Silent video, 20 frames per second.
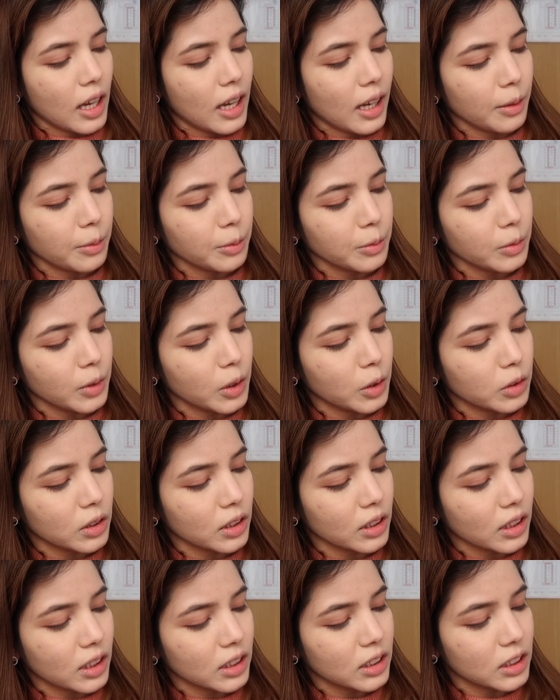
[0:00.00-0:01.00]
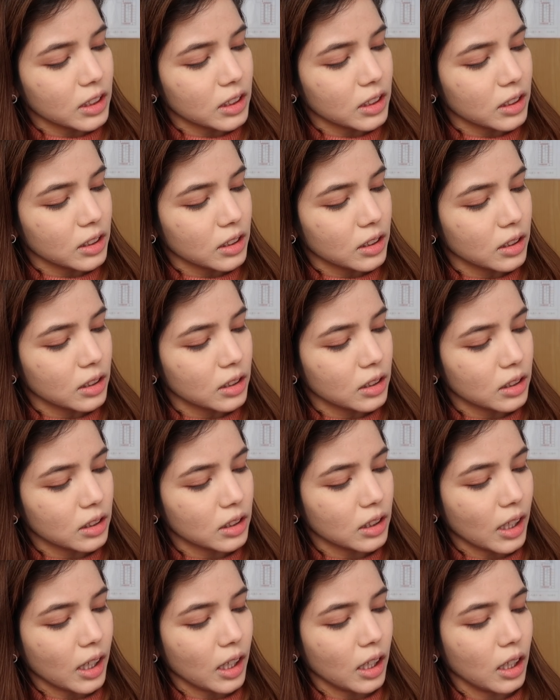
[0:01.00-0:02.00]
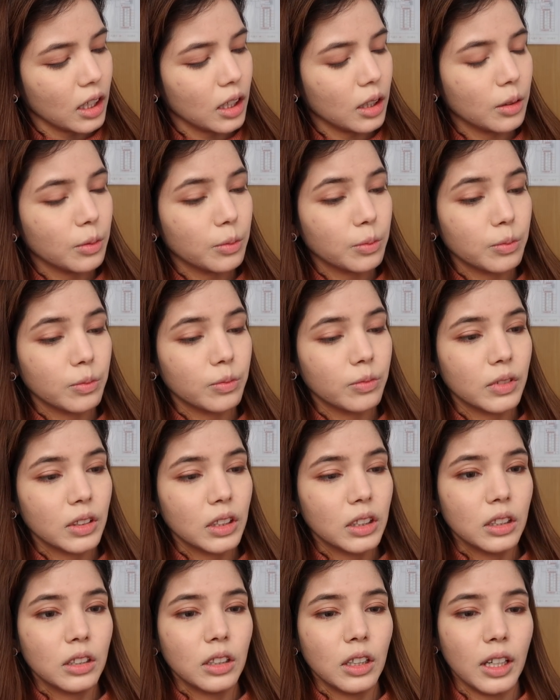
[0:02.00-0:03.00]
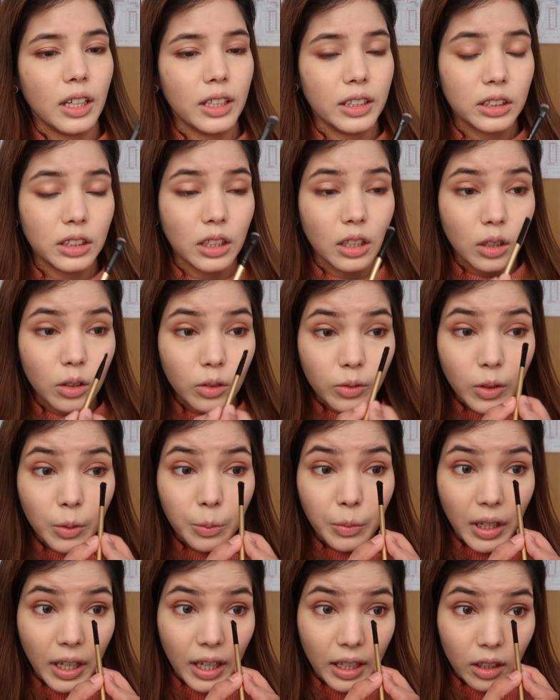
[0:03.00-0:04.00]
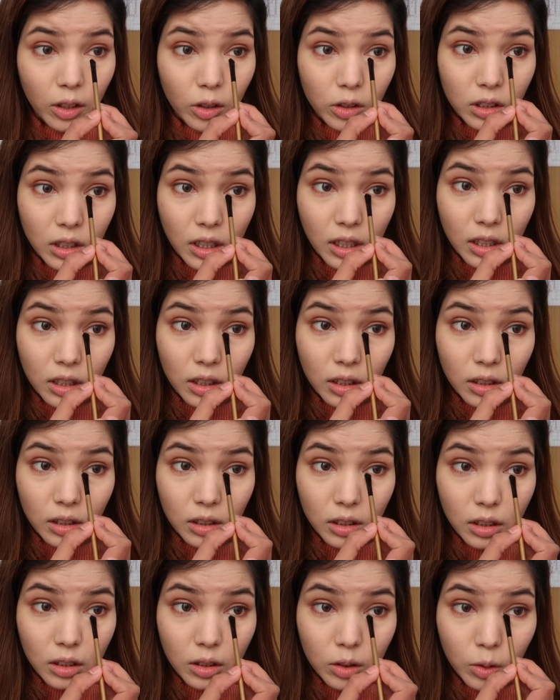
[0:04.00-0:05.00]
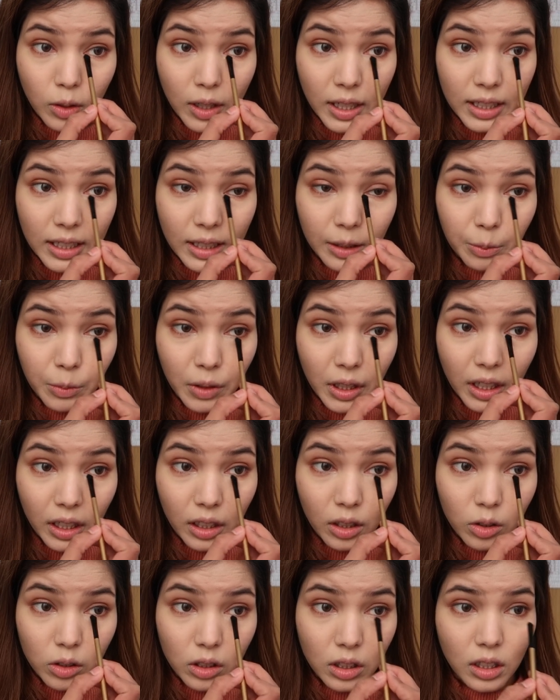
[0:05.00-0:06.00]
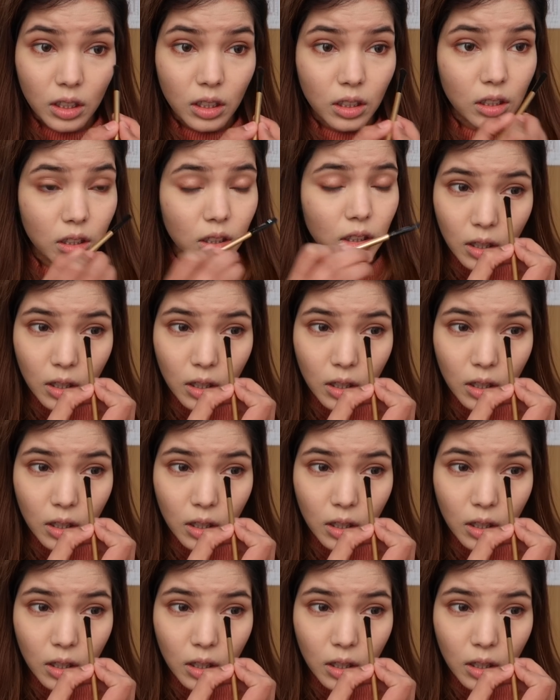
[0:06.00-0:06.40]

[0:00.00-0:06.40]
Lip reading: I'm using the same eyeshadow for my Yesstyle to highlight my Yesstyle.